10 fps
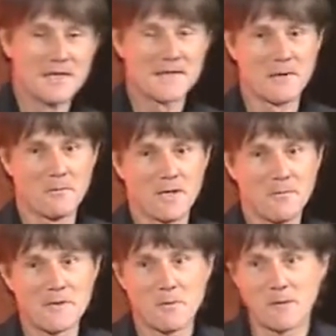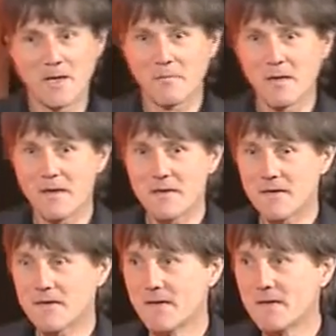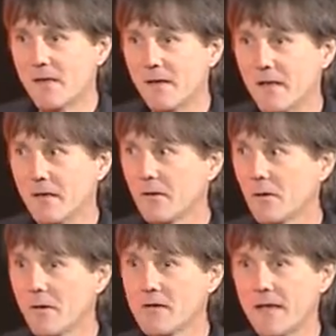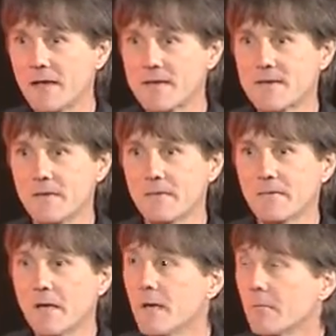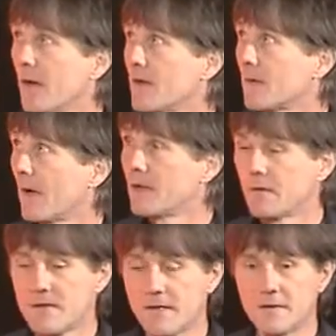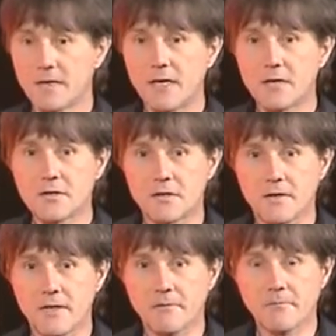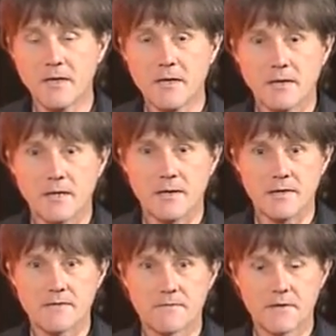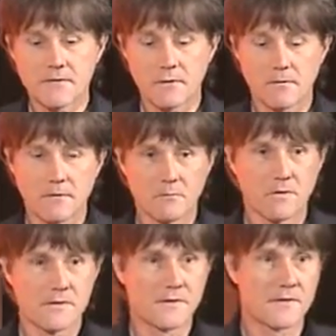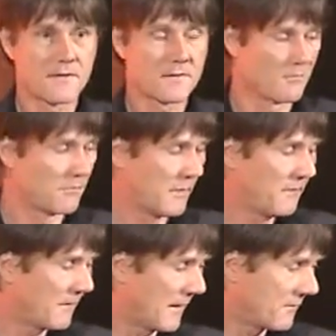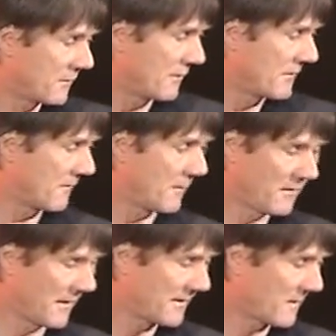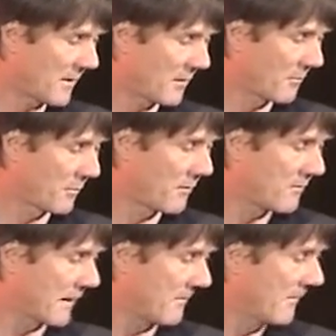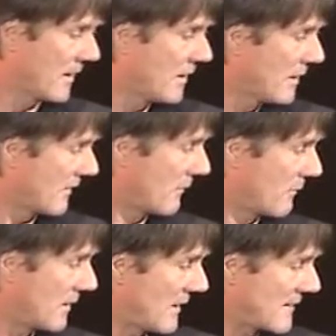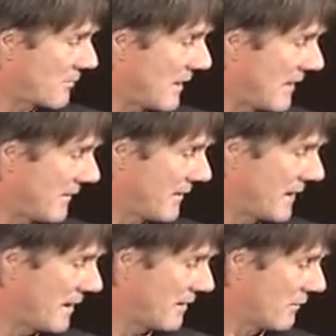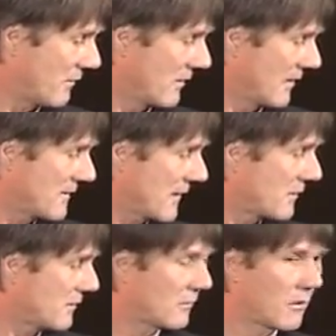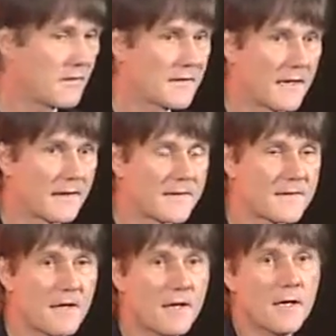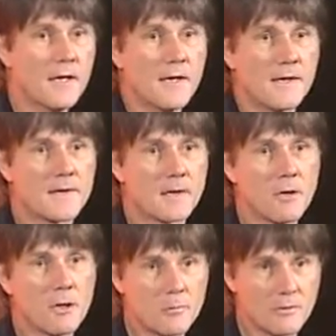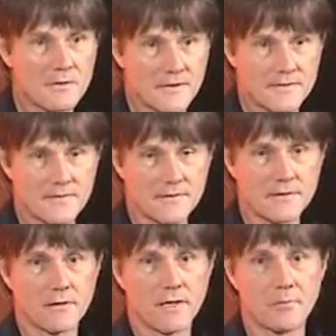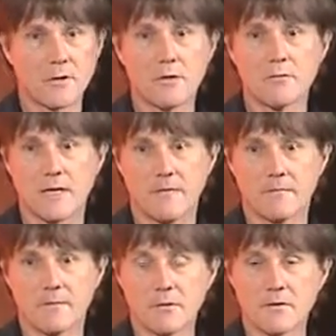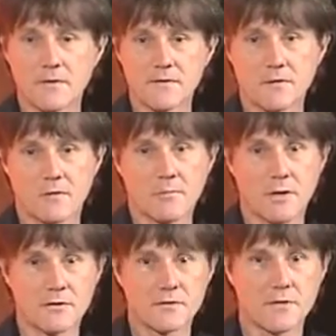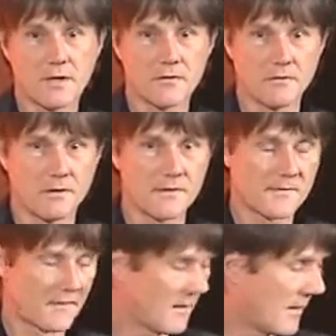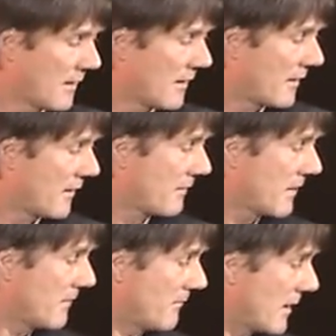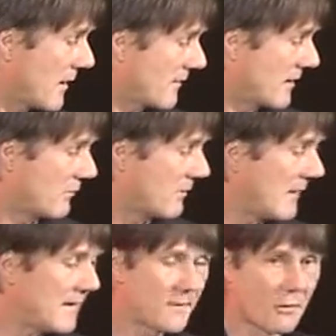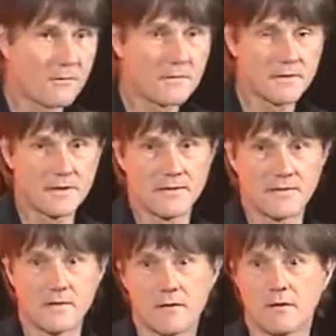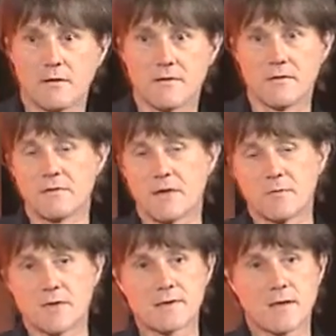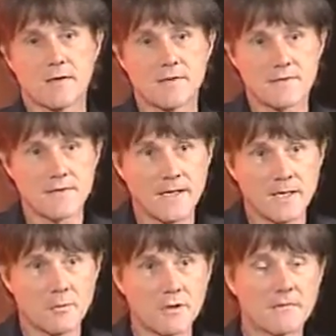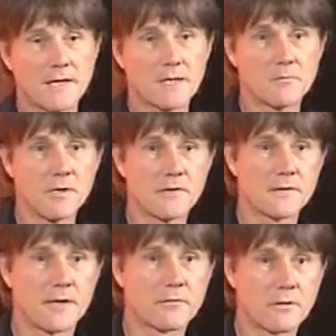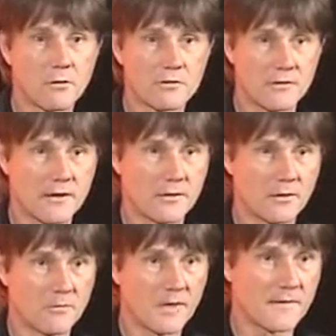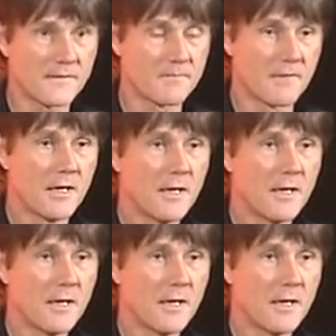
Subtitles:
So we're going to be talking about distance learning in the context of postgraduate education now. And first off, I want to just briefly introduce a few things about the program. I've already explained the organizational context. It's a global distance learning program focused on postgraduates. There are degrees offered in subjects like sustainable development, agricultural economics,